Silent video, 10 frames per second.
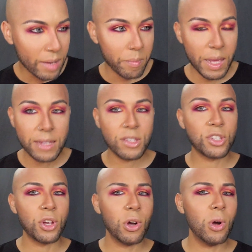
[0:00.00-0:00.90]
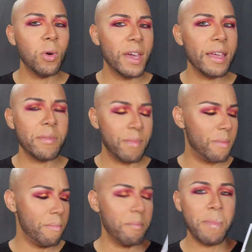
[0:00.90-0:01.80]
admit, so it
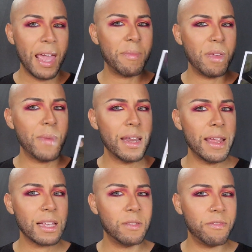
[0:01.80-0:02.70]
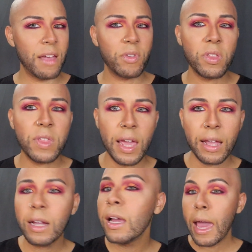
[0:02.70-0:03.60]
may be my next favorite
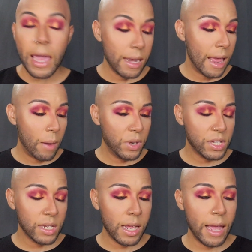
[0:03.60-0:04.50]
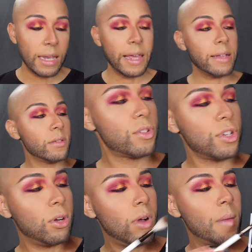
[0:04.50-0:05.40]
thing. And now we're just gonna highlight.
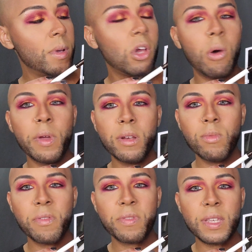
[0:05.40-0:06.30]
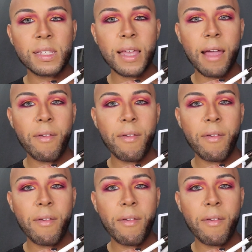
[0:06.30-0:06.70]
So I'm gonna go in with this guy